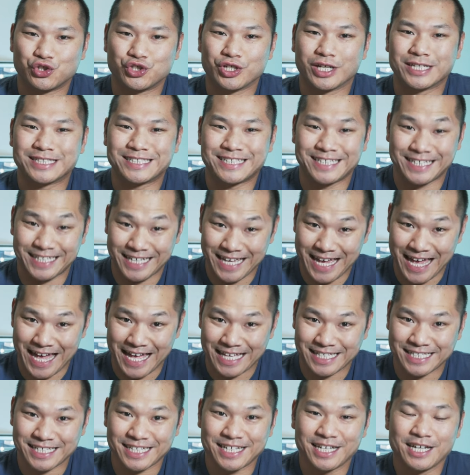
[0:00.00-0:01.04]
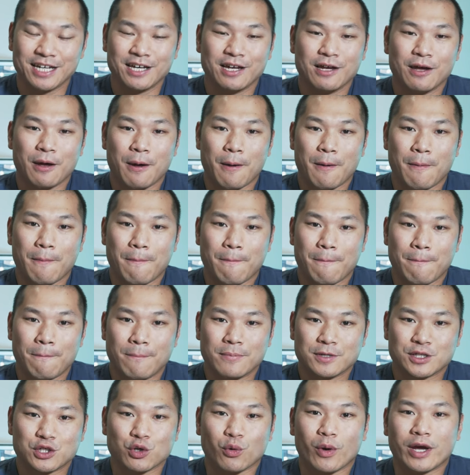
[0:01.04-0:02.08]
just yet
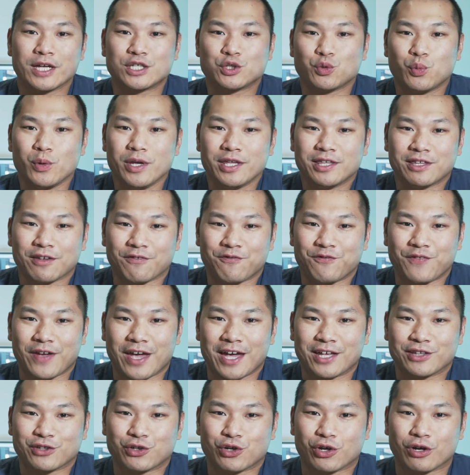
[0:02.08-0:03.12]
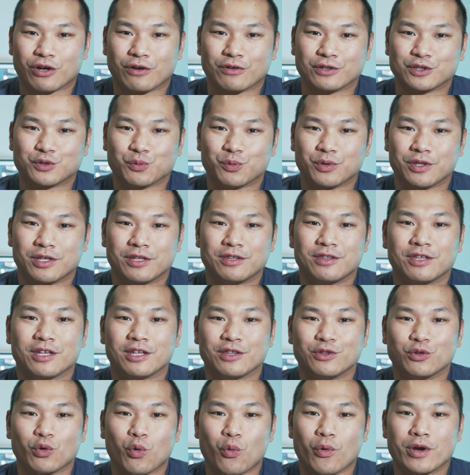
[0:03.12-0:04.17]
so I tweaked the fan curves within the
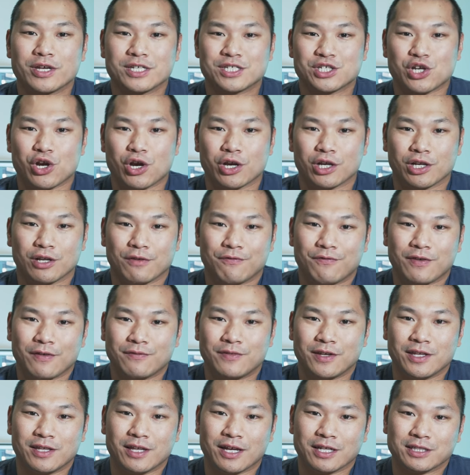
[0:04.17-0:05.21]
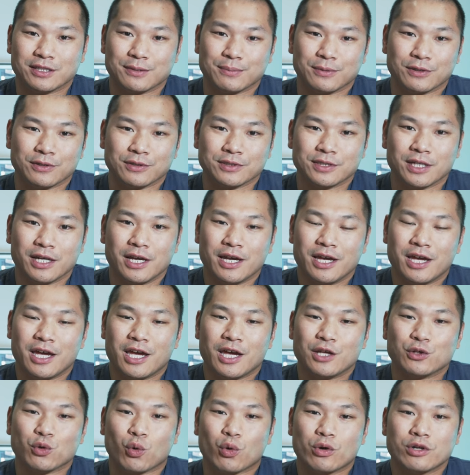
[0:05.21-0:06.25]
noise target of 50 decibels
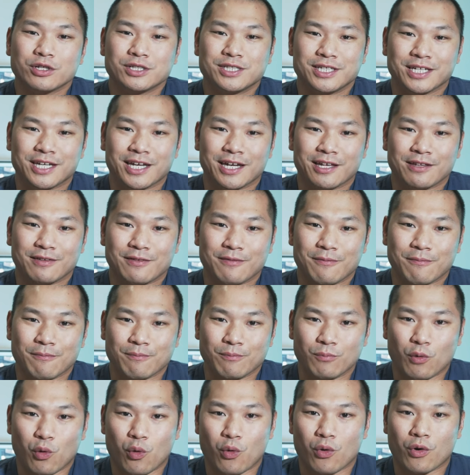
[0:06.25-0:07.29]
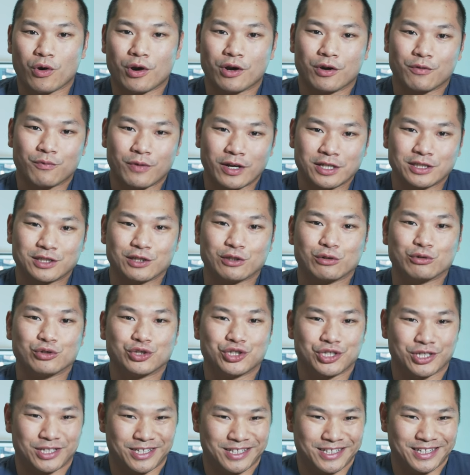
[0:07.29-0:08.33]
in order to get more
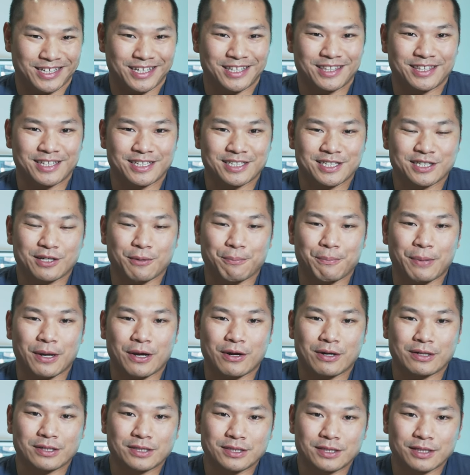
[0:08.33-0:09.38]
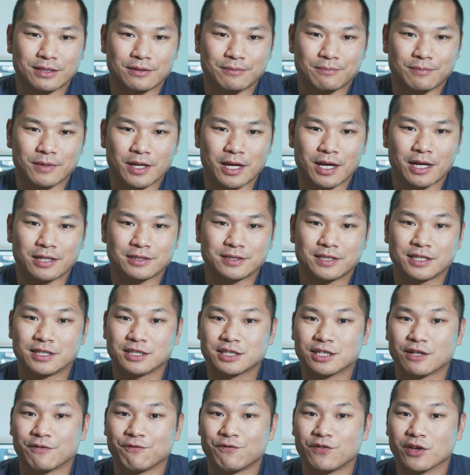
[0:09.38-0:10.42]
resolution in this comparison. Uh,
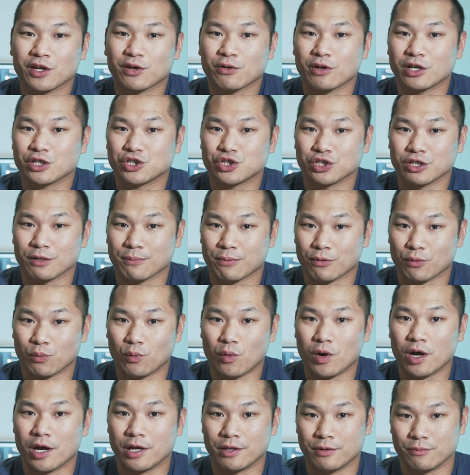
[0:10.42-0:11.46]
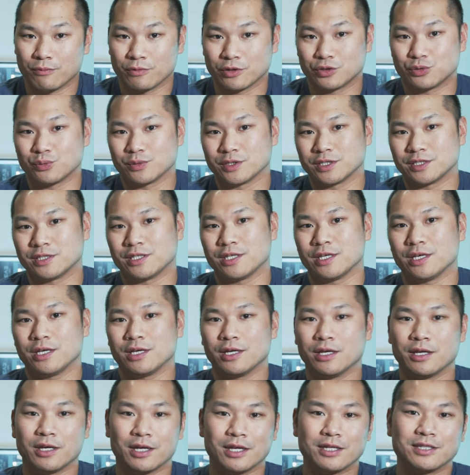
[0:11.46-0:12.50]
since configuration number one, which was
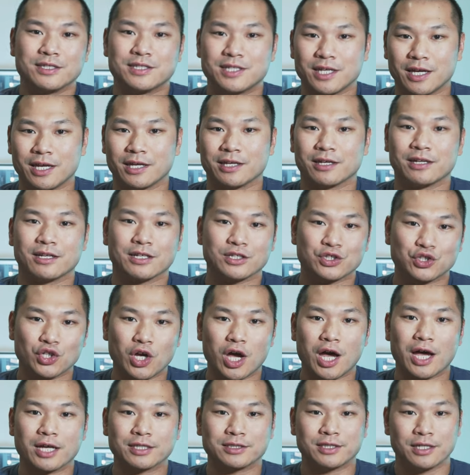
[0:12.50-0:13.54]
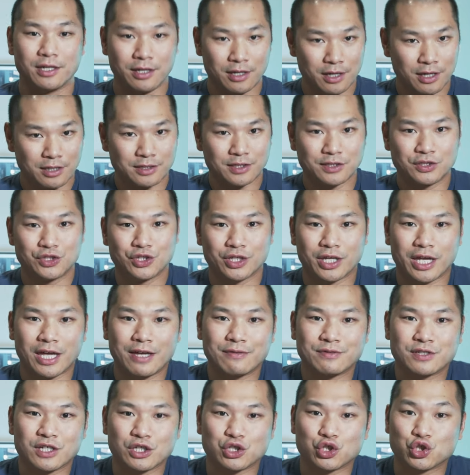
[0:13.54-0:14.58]
the intake and exhaust, since it
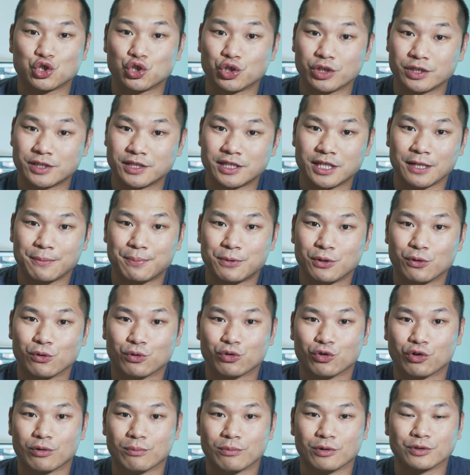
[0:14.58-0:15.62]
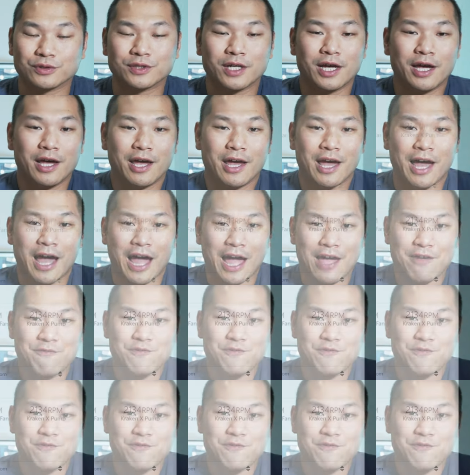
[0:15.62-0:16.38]
gave such good CPU thermals, I